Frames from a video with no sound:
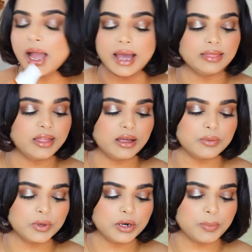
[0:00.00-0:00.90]
I think
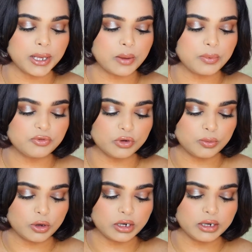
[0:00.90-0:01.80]
I'm gonna pick up a full
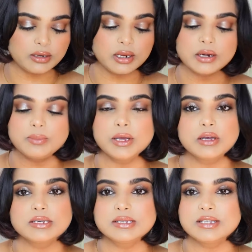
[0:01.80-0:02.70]
bottle in it
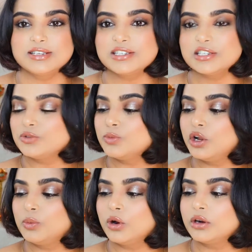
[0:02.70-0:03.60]
because this
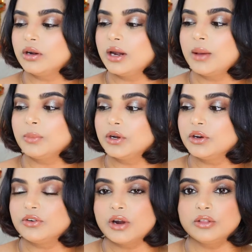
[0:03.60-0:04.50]
small bottle, I'm
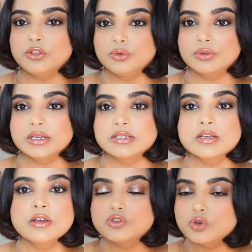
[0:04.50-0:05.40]
gonna run through this
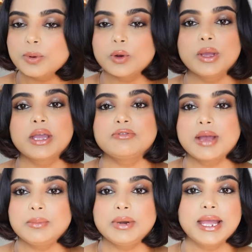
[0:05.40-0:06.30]
super quick if
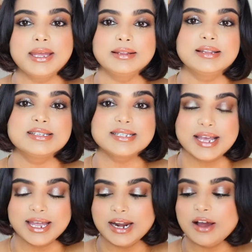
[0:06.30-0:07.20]
I'm liking this
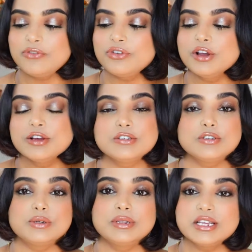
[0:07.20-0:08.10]
enough.
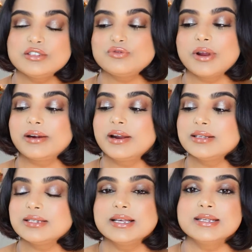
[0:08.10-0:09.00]
So this
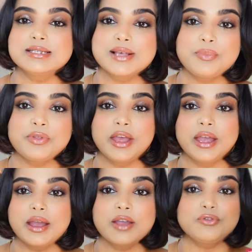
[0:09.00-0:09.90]
fragrance is
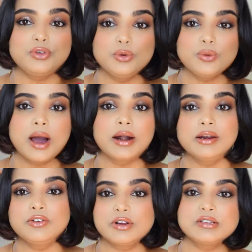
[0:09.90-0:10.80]
something if you are
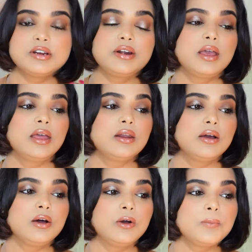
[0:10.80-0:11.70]
interested in
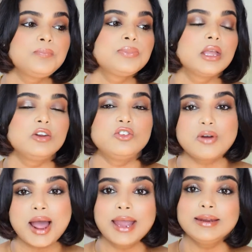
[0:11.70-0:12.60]
a
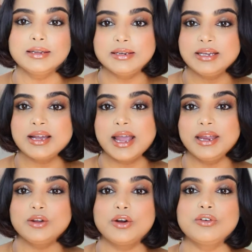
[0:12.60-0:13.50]
dry, nutty
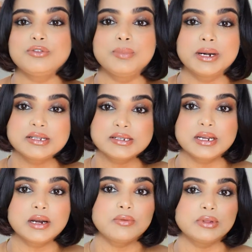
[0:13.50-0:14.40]
kind of, but
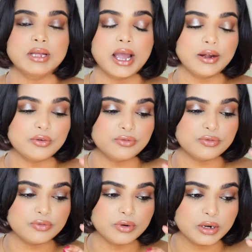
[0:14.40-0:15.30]
still with kind of
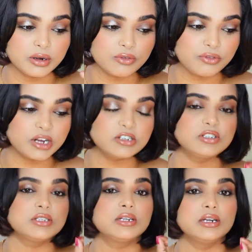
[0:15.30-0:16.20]
little
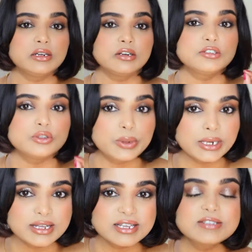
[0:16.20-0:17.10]
freshness and little
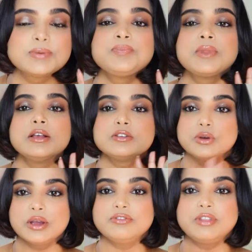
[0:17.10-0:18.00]
sweetness.
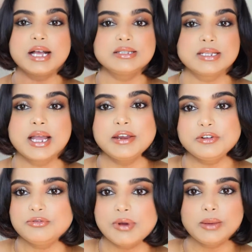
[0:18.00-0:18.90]
So if that's the kind
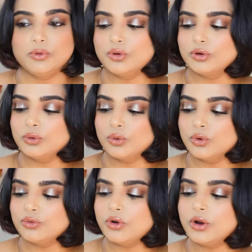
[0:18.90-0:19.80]
of vibe you want to
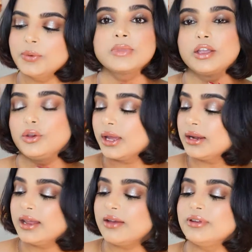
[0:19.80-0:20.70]
go for, you
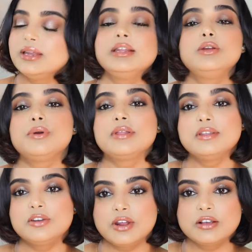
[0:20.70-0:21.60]
can definitely look in
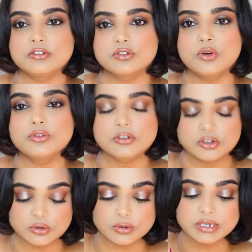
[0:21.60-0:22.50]
the direction of
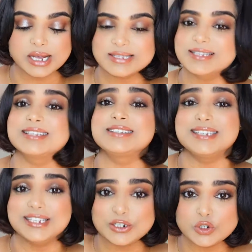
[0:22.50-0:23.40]
Shirra
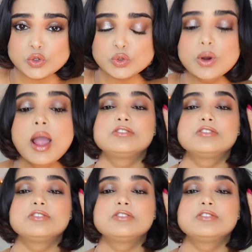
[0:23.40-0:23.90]
62.